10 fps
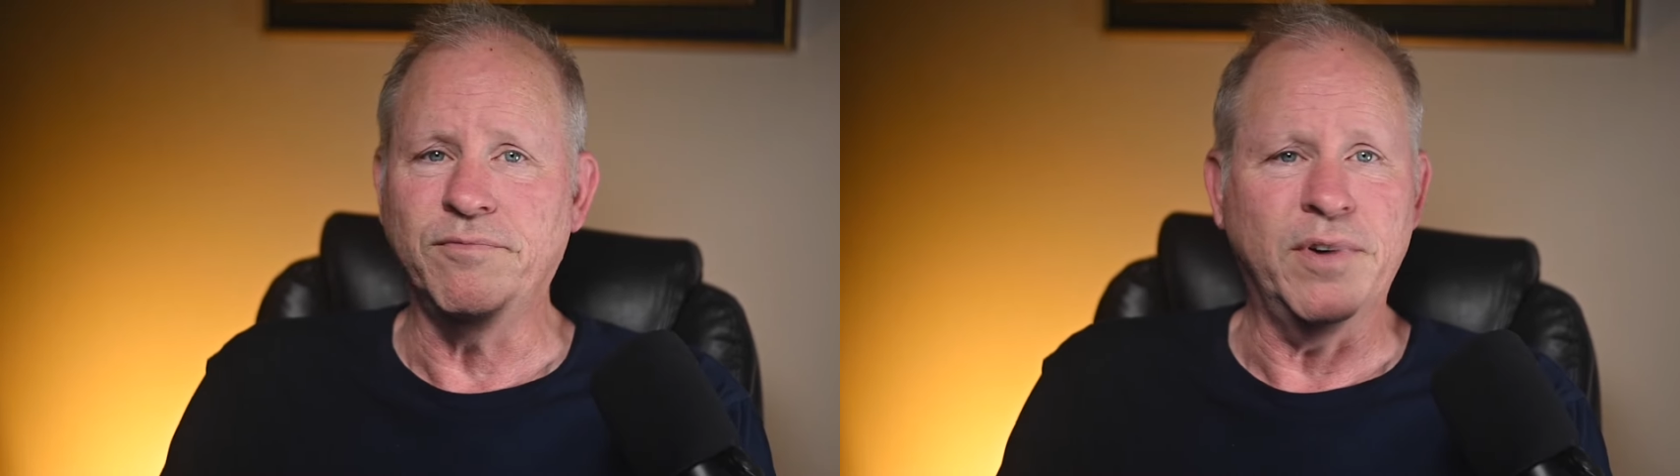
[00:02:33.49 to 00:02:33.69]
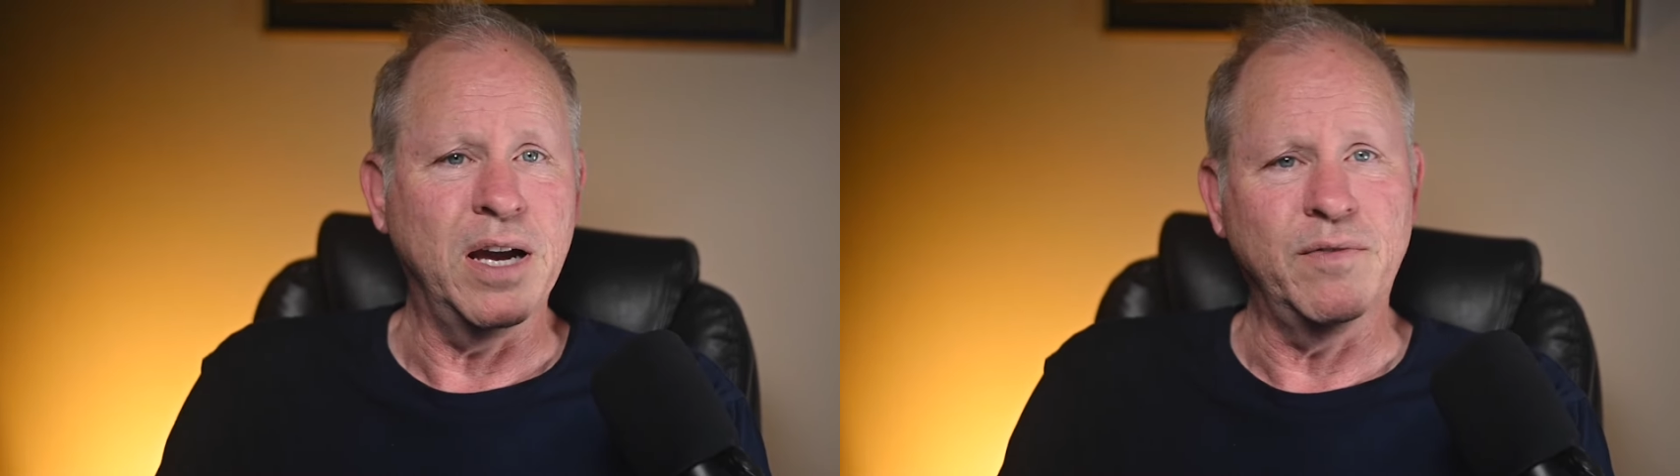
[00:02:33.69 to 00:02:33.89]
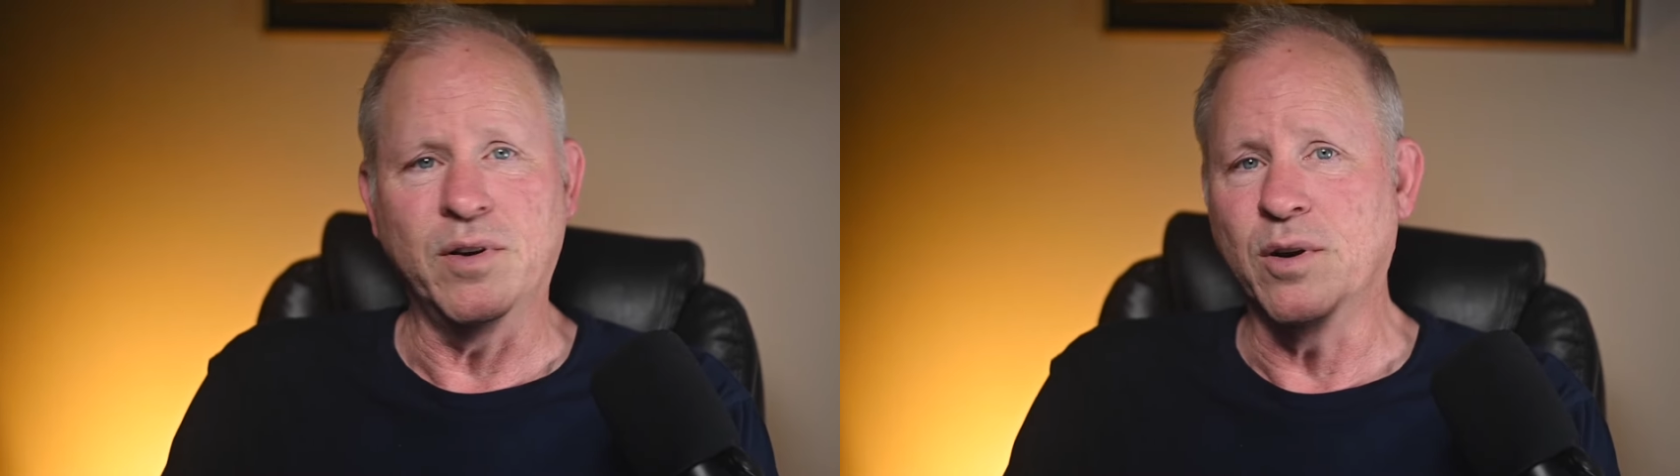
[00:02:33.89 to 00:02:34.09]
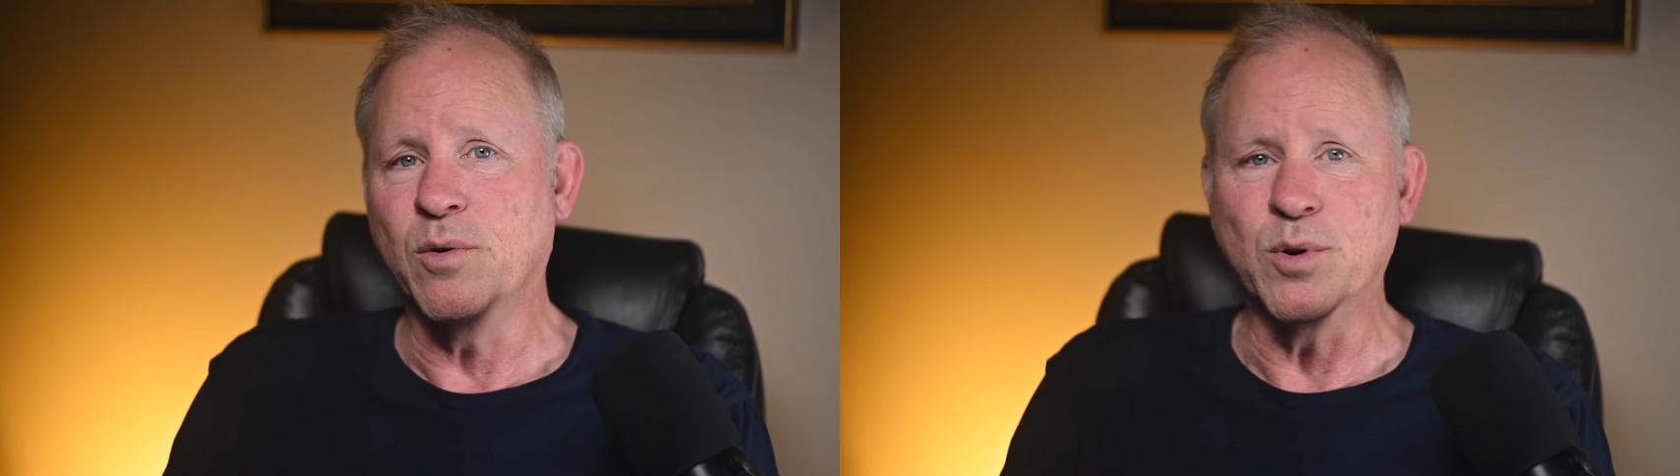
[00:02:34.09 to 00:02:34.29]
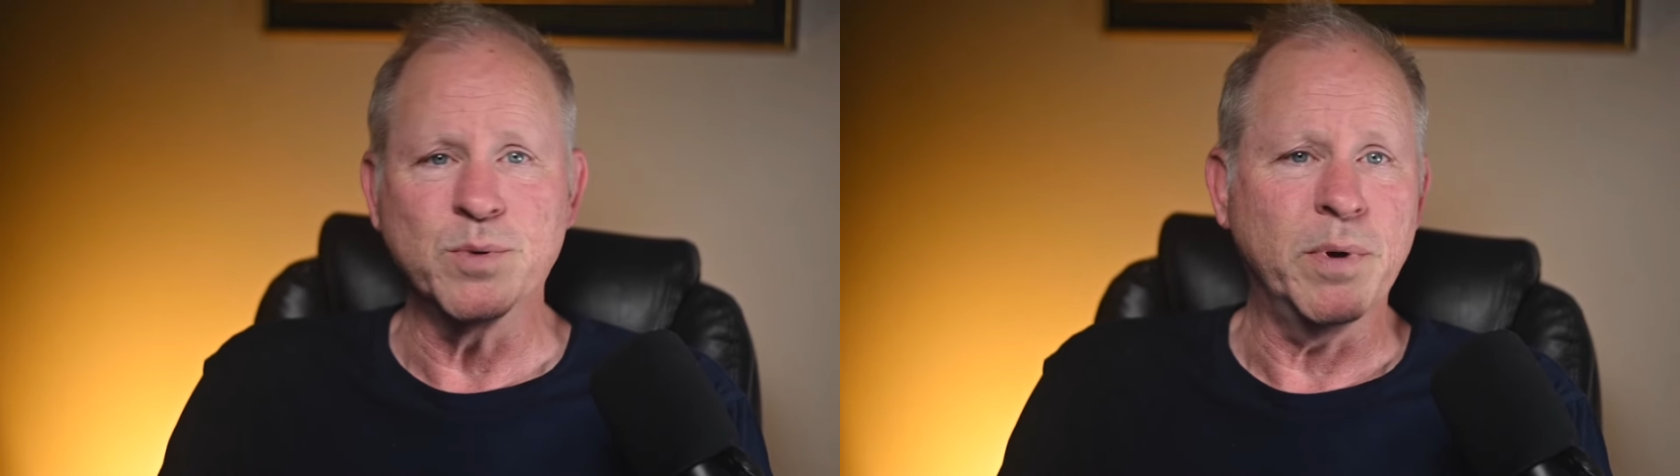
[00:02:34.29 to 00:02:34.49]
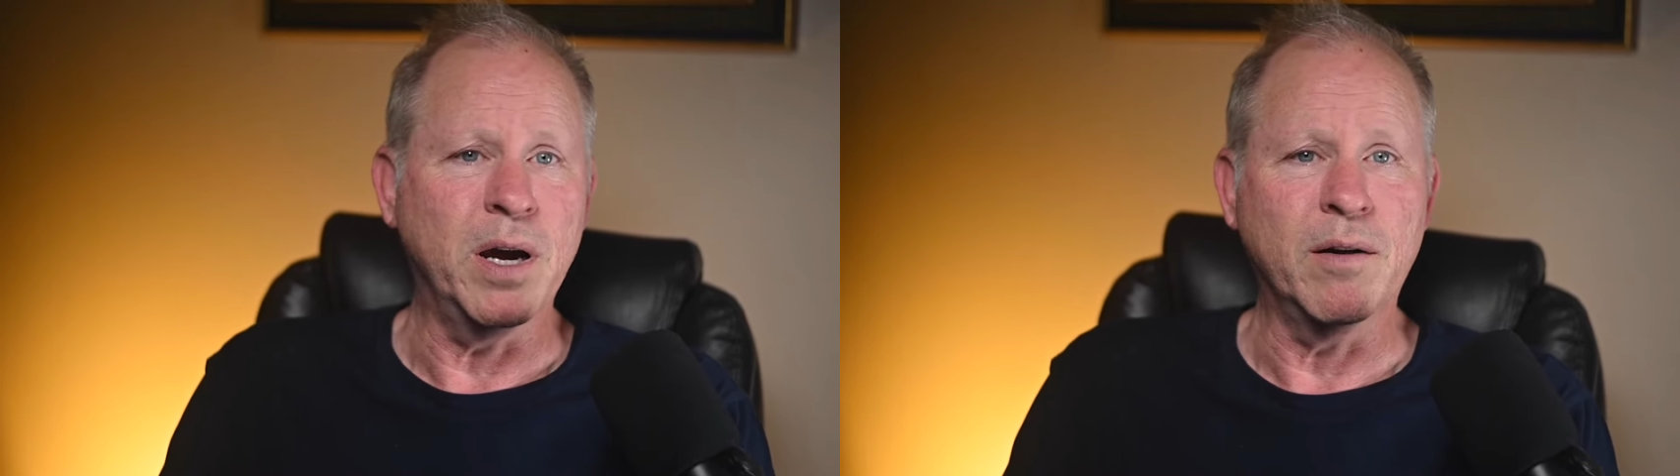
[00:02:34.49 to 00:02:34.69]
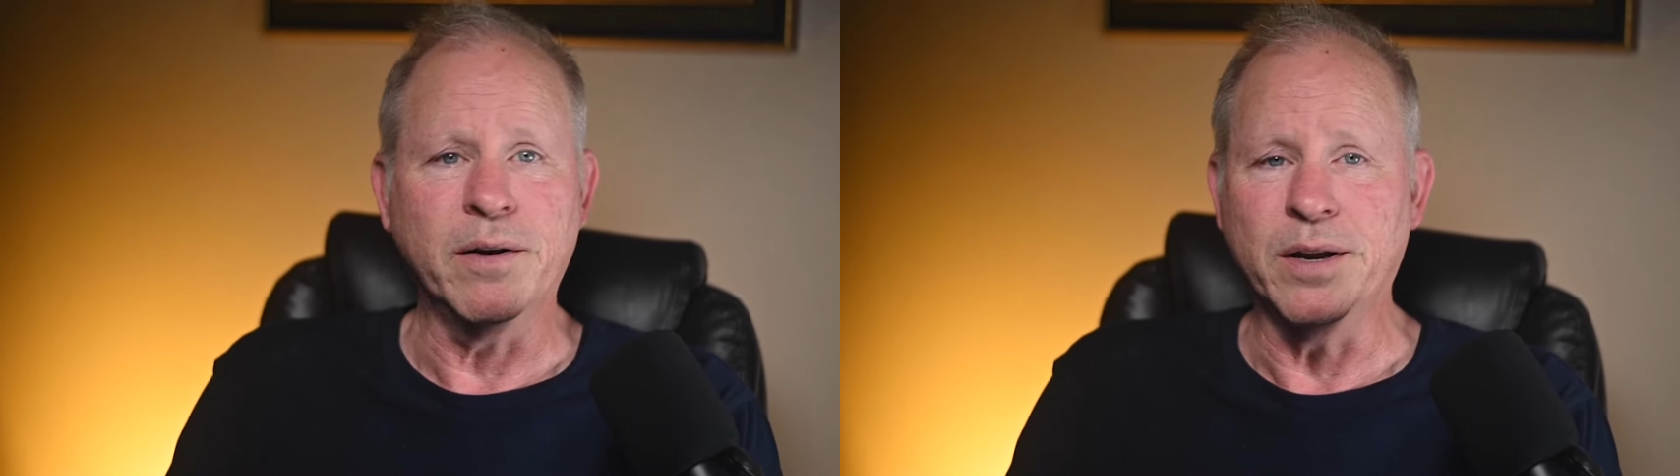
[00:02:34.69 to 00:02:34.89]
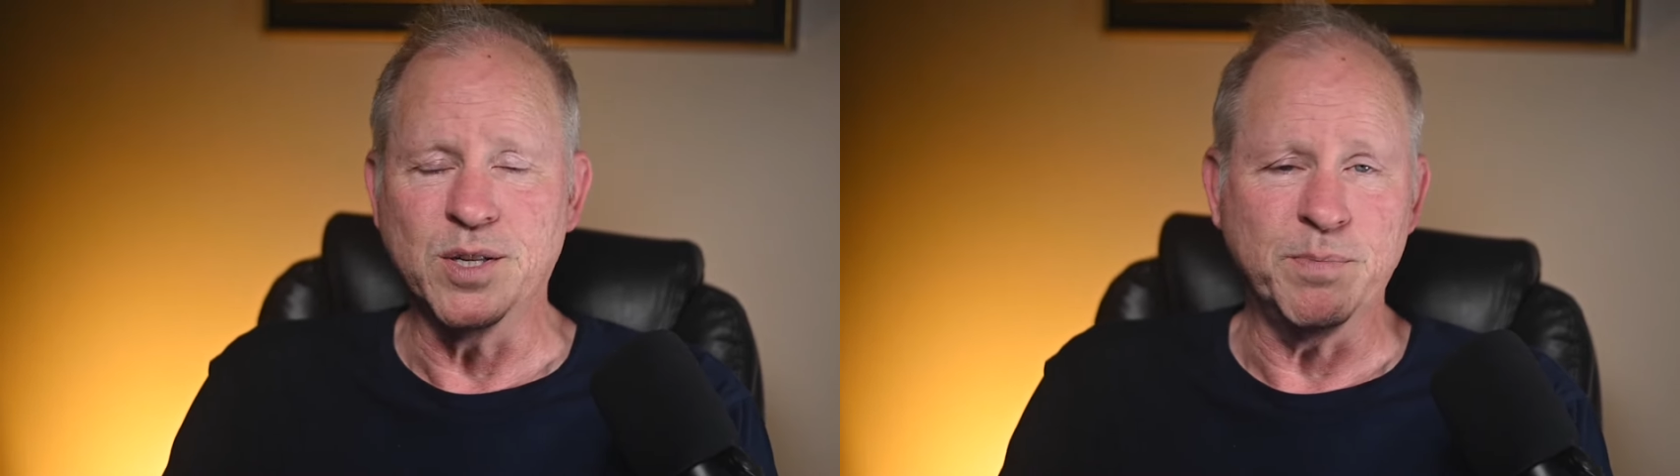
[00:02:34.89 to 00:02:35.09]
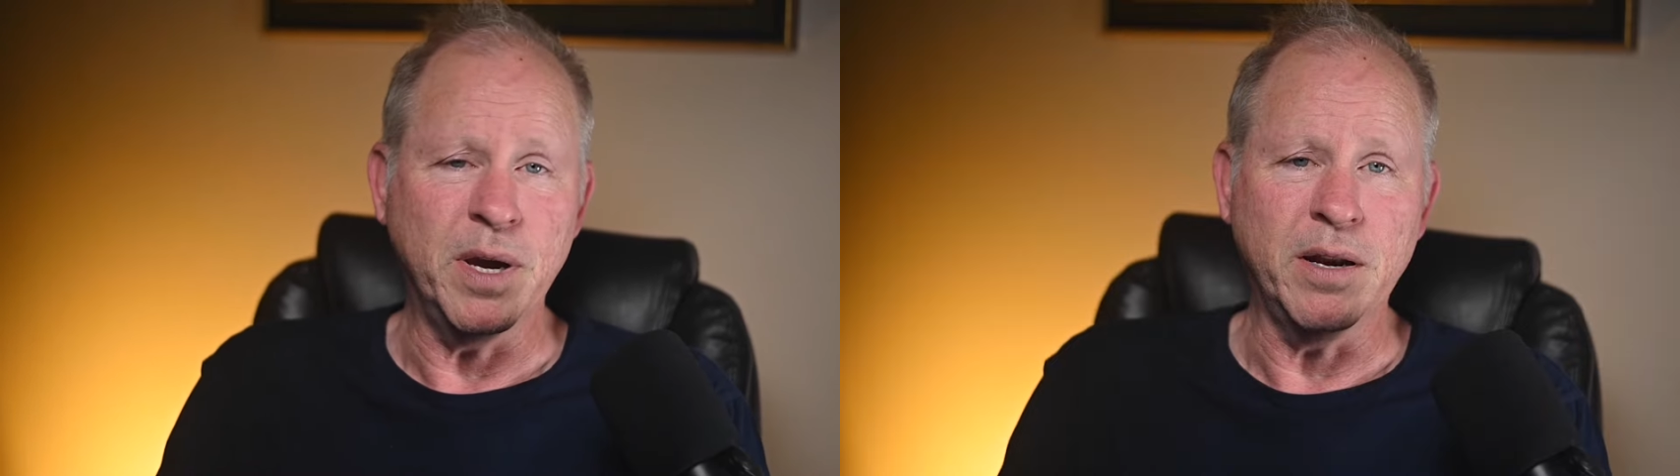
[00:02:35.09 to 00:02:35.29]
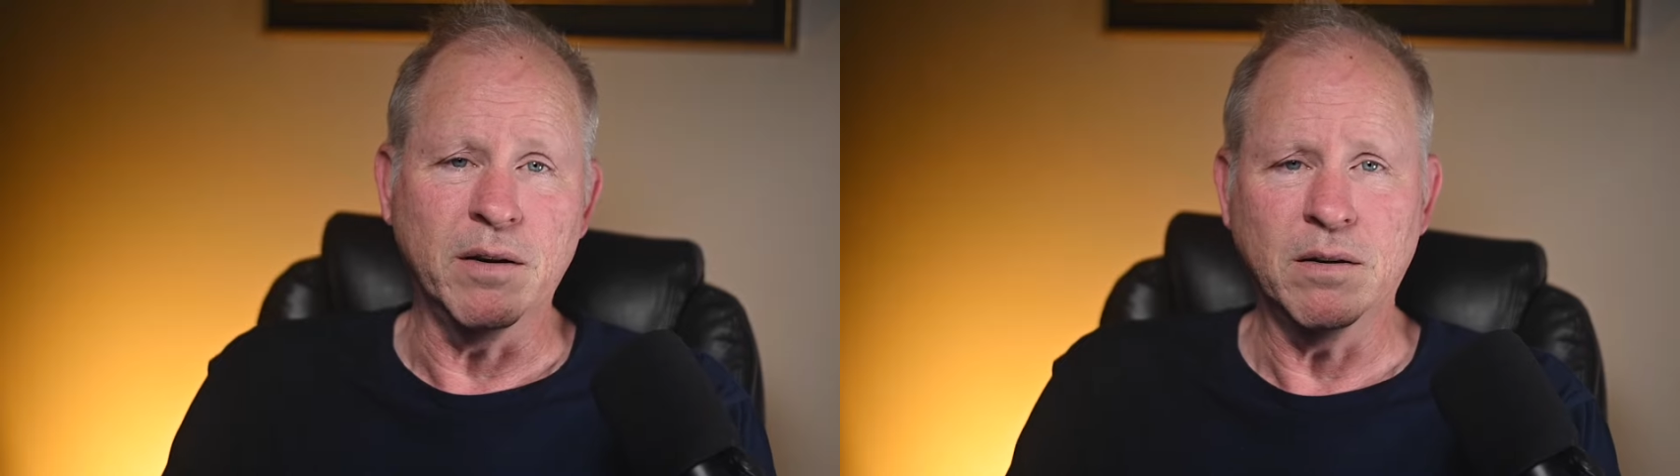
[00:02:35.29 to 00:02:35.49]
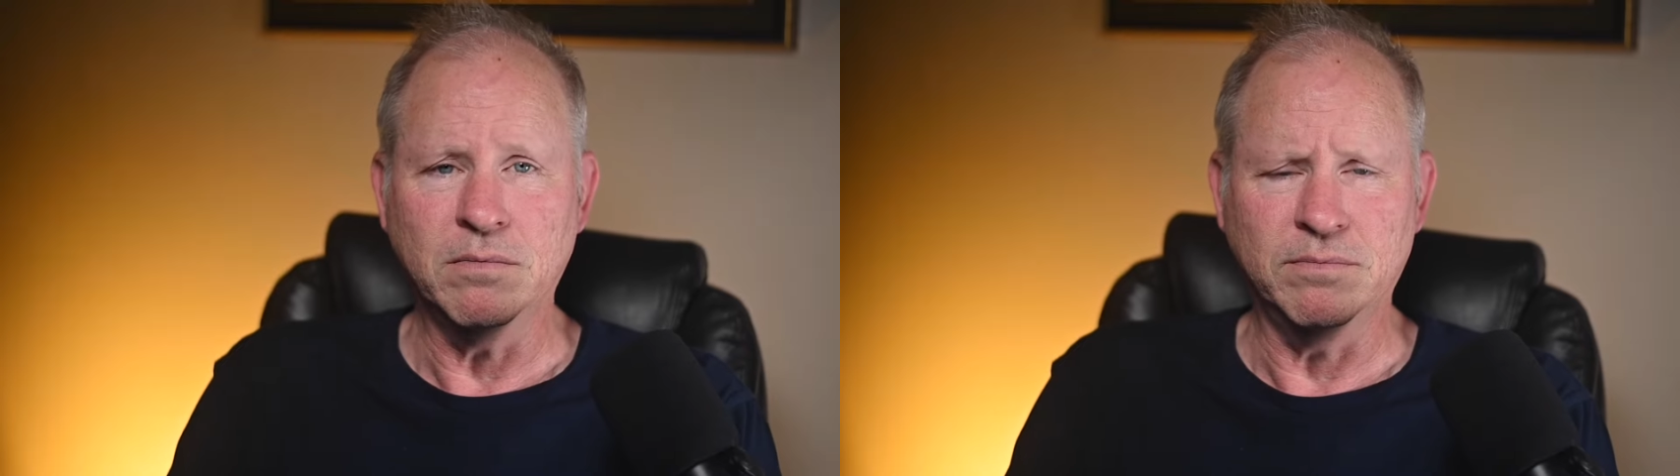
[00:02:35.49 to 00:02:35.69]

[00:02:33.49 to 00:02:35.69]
500 horsepower and a Spyder.